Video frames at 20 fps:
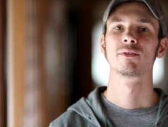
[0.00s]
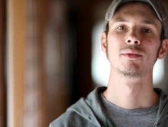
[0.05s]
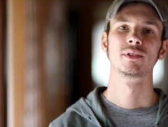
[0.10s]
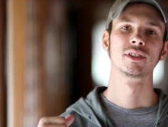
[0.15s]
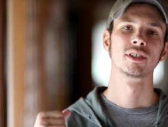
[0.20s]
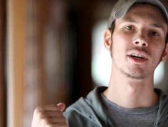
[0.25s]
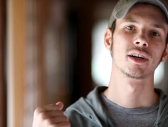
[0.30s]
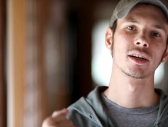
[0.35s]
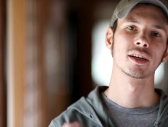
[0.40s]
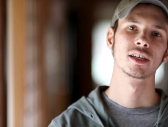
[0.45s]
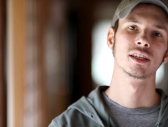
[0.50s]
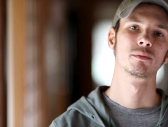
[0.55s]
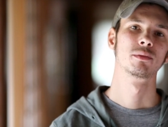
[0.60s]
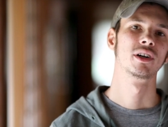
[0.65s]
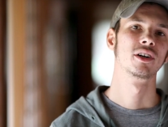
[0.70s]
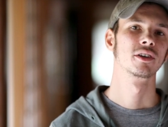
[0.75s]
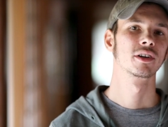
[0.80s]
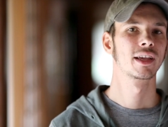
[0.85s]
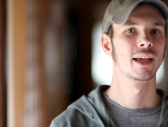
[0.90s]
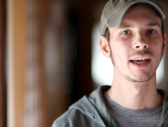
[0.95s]
I've been talking
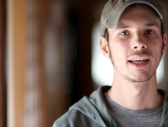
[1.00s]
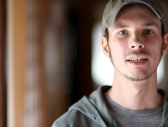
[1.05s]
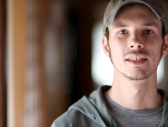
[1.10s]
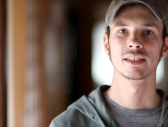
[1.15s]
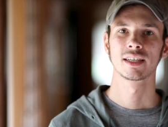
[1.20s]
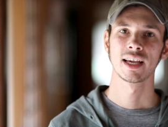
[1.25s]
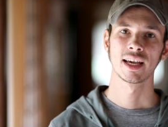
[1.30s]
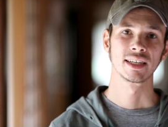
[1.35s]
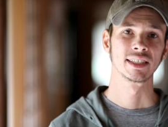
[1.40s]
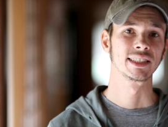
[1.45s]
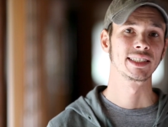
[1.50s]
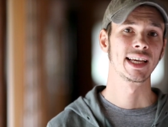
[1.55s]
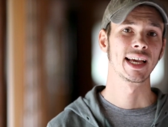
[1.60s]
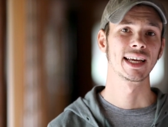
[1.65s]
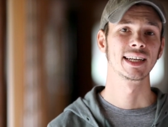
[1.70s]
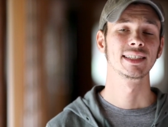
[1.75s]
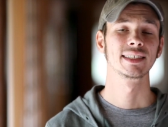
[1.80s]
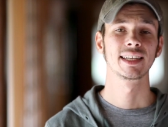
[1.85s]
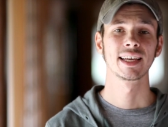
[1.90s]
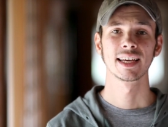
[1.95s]
about Canon, Canon,
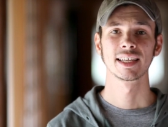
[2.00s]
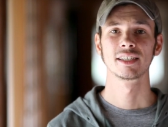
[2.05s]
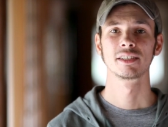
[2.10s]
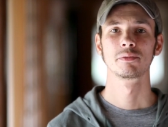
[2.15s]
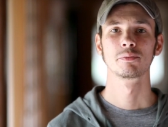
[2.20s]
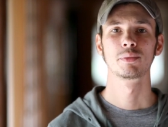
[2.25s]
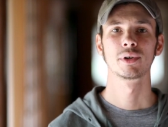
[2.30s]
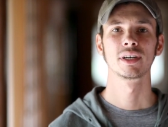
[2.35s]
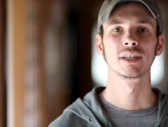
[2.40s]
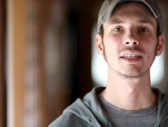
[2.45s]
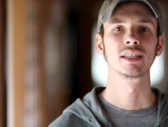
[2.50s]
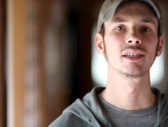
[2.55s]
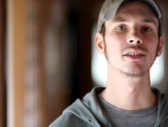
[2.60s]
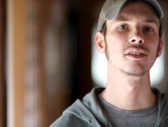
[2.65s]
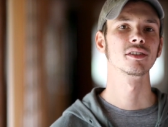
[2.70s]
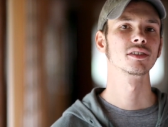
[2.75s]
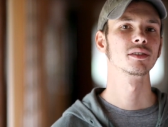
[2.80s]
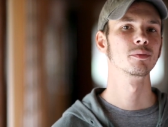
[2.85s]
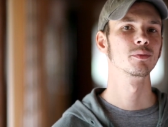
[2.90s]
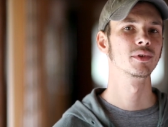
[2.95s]
Canon, Canon, but
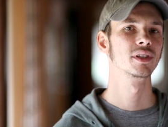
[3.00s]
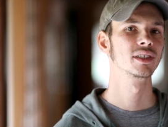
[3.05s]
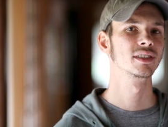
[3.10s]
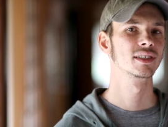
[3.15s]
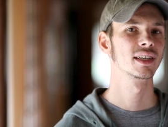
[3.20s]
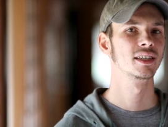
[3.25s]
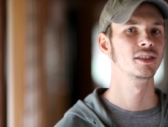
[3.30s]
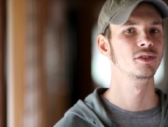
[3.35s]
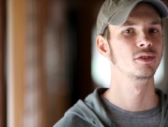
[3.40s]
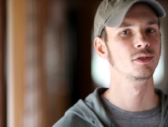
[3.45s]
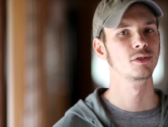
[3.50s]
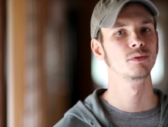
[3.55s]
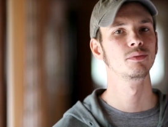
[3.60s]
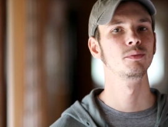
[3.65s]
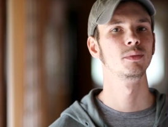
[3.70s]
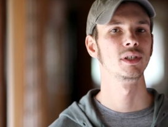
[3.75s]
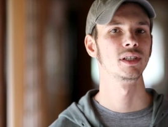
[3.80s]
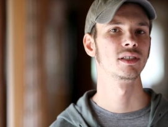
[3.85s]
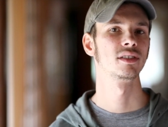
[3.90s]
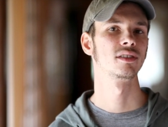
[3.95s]
here are some things I do
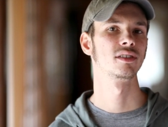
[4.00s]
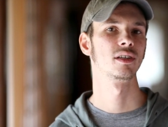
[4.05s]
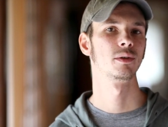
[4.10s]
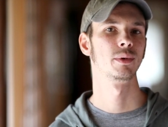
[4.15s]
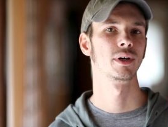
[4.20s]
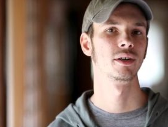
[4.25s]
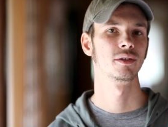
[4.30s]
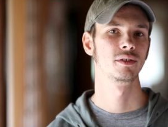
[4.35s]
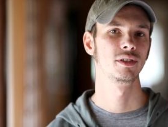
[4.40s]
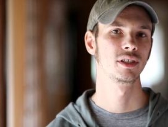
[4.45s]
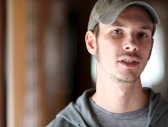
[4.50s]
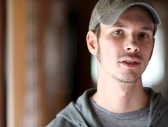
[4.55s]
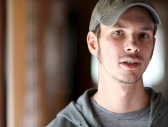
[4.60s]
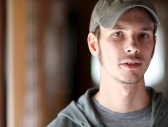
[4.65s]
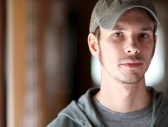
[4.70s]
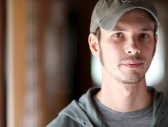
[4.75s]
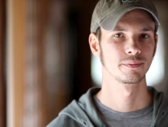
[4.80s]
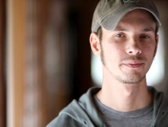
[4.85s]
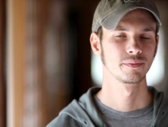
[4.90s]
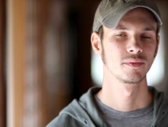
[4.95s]
miss about
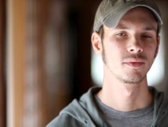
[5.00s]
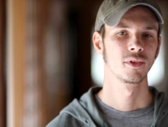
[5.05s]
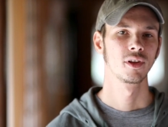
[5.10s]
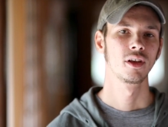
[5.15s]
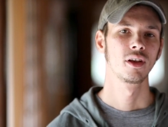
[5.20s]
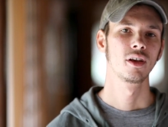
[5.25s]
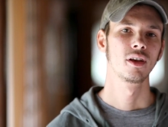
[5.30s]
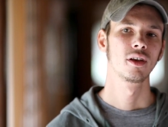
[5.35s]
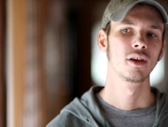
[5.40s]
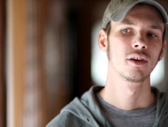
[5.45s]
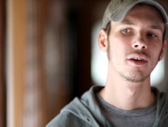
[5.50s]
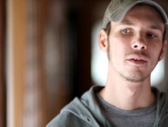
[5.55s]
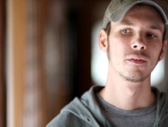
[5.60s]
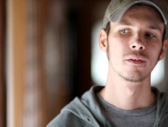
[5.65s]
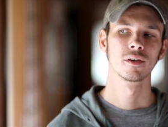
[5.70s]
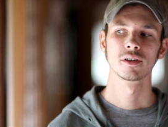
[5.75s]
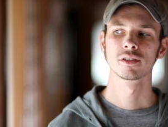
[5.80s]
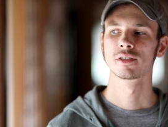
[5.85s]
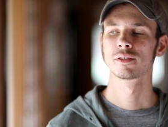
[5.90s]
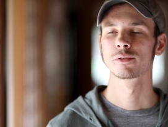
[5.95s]
Nikon.
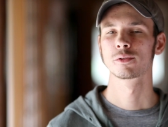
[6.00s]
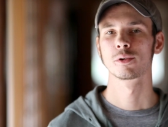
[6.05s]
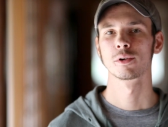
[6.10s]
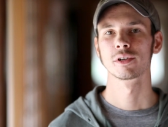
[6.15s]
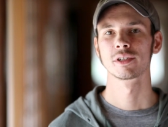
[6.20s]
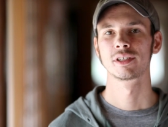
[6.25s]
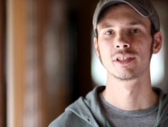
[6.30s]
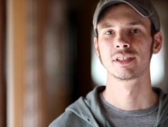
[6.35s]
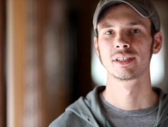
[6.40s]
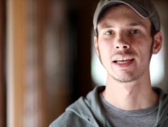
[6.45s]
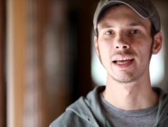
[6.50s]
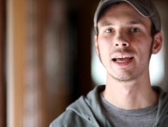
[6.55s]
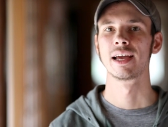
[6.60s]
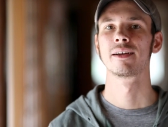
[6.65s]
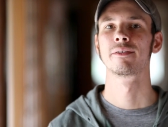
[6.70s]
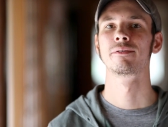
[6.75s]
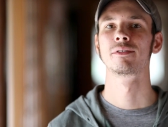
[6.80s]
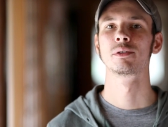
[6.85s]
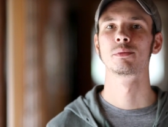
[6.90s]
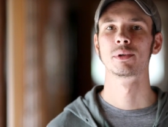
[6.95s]
First, of course, is
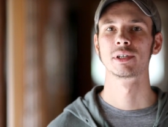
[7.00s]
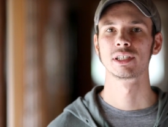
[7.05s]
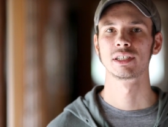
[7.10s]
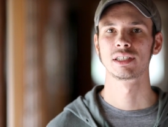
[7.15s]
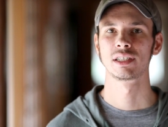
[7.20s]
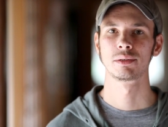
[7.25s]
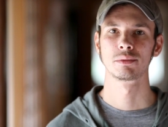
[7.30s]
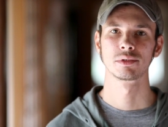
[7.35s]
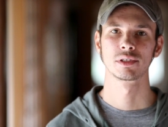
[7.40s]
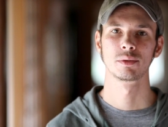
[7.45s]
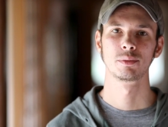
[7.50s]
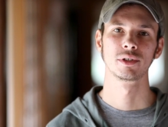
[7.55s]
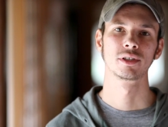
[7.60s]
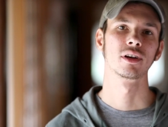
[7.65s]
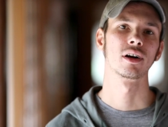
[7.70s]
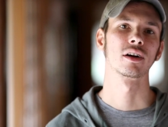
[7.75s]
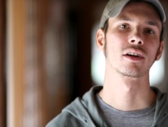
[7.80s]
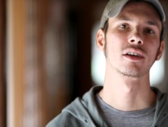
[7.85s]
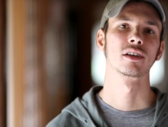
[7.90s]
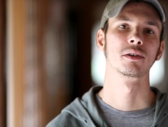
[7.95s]
everybody seems to be
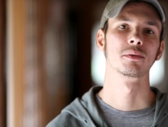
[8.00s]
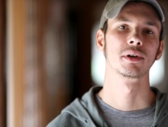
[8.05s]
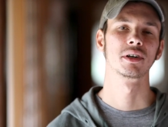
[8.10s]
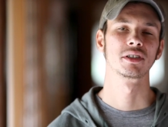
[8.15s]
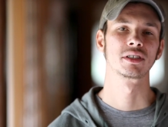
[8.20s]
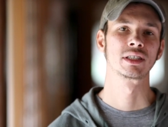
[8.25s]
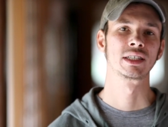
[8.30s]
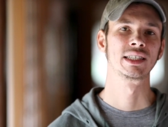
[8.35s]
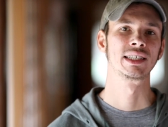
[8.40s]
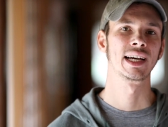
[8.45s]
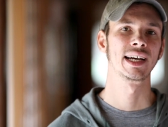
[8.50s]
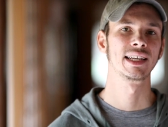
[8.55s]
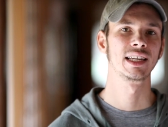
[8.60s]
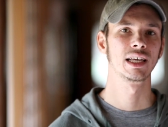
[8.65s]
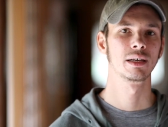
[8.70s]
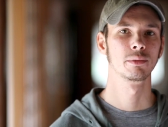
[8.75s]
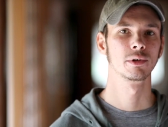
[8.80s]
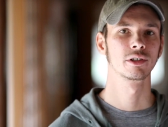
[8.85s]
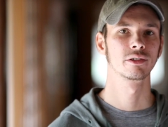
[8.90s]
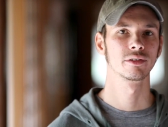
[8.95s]
talking about is the
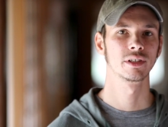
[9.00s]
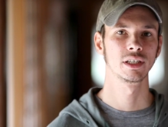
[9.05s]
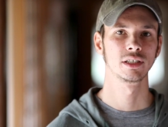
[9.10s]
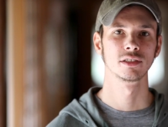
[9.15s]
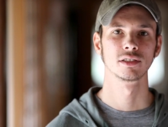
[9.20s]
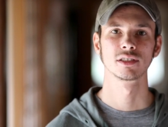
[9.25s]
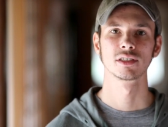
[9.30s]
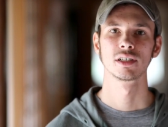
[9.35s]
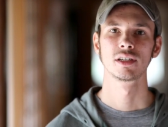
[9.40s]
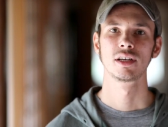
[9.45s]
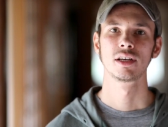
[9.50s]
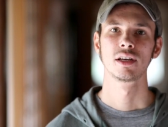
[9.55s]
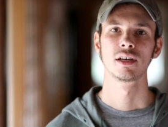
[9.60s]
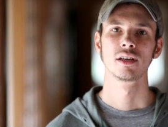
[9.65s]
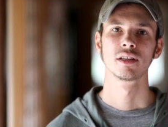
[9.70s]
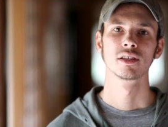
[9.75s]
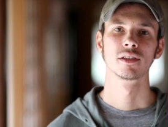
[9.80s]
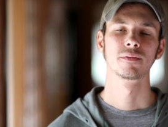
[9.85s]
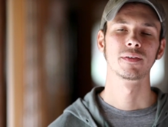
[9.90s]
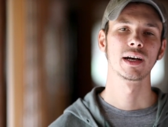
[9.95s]
dynamic range.
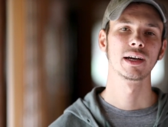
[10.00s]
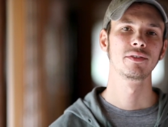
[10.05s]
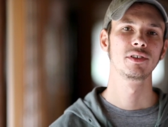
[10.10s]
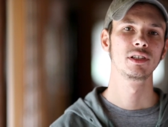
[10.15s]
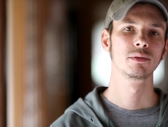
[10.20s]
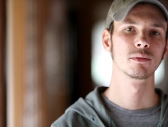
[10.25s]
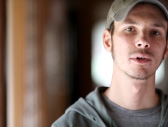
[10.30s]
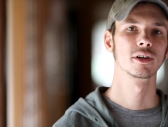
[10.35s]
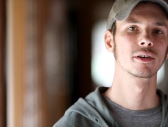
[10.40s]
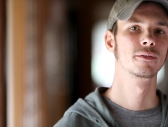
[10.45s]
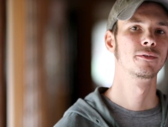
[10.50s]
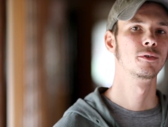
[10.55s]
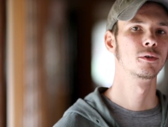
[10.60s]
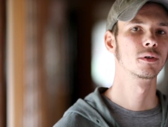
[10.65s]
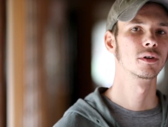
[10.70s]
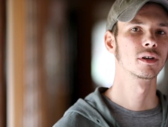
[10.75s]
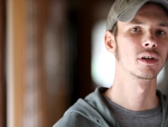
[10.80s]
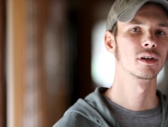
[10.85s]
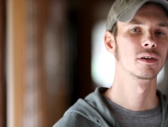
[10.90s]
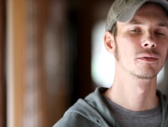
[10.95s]
The 5D Mark
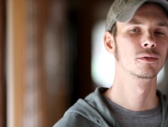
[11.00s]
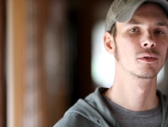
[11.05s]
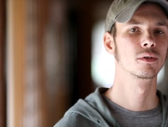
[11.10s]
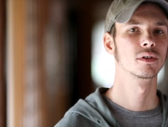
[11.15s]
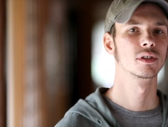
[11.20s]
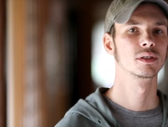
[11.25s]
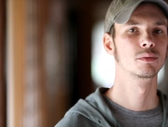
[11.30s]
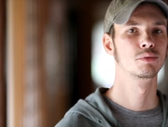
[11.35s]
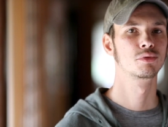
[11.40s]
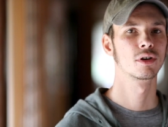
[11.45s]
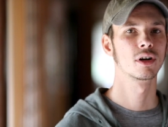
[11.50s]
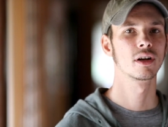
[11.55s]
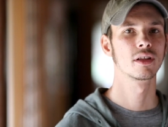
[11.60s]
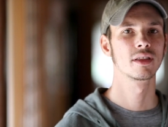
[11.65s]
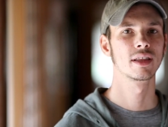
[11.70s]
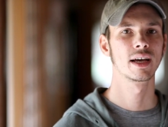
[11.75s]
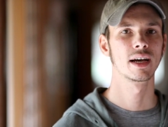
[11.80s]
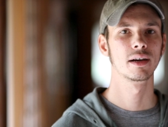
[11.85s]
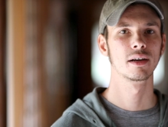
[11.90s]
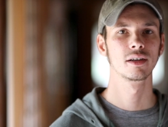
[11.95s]
IV, of course,
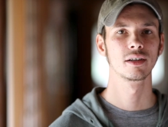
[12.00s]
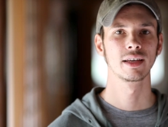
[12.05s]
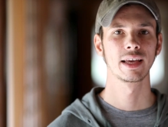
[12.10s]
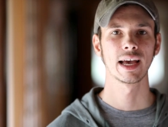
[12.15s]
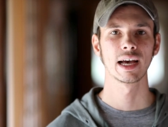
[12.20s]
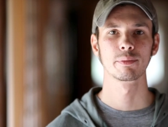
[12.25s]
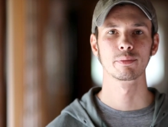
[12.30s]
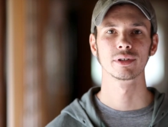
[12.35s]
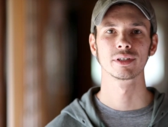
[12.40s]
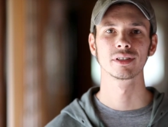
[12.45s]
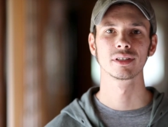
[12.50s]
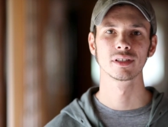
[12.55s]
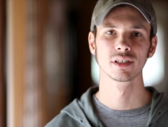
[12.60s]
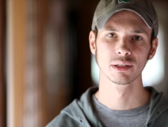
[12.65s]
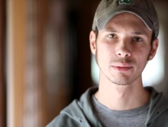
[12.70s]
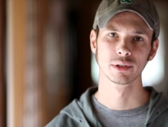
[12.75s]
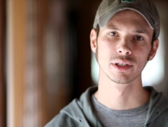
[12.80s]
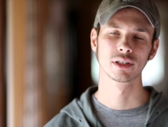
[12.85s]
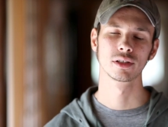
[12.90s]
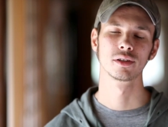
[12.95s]
brought that gap a
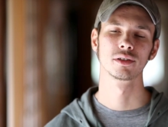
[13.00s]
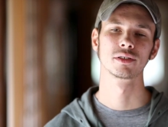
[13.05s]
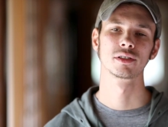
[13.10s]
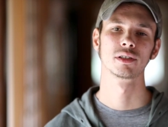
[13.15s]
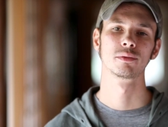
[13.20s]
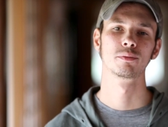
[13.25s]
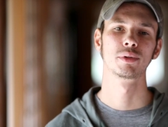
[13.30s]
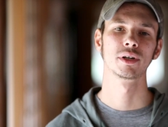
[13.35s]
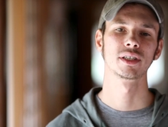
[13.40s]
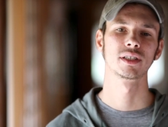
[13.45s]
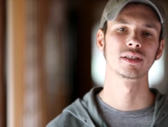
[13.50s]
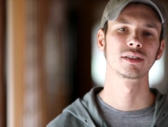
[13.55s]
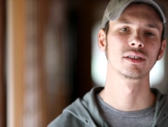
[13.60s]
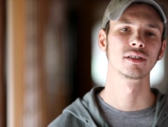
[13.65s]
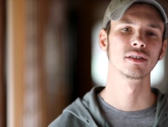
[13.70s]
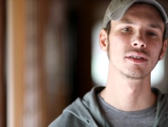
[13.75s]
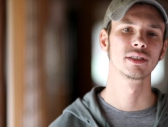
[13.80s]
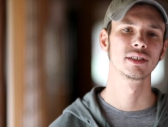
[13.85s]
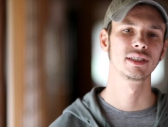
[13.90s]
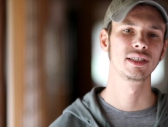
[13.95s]
little bit closer, but
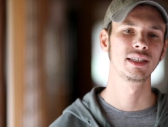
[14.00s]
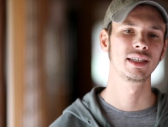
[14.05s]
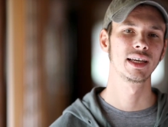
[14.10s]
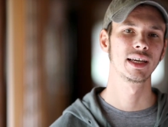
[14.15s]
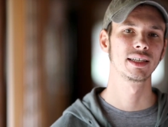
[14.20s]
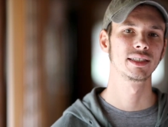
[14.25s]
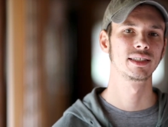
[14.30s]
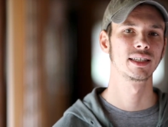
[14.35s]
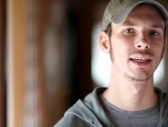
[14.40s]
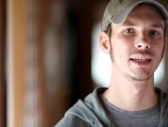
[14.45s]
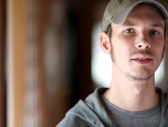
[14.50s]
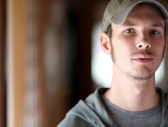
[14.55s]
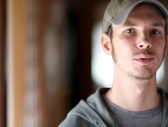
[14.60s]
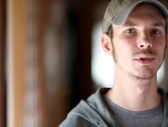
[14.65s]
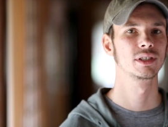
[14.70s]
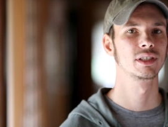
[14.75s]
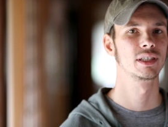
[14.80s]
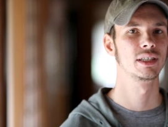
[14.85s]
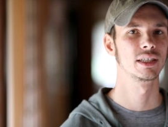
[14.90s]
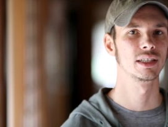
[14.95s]
still the D810
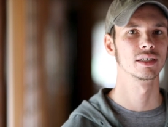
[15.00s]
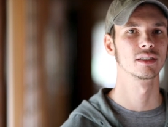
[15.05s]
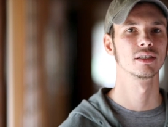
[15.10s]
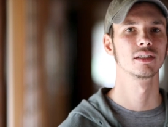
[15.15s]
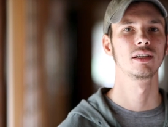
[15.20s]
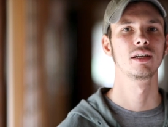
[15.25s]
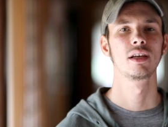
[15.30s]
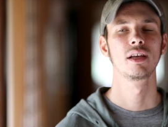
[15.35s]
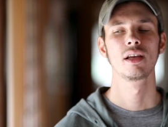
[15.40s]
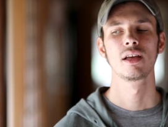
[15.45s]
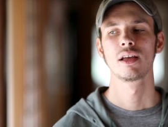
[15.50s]
was king.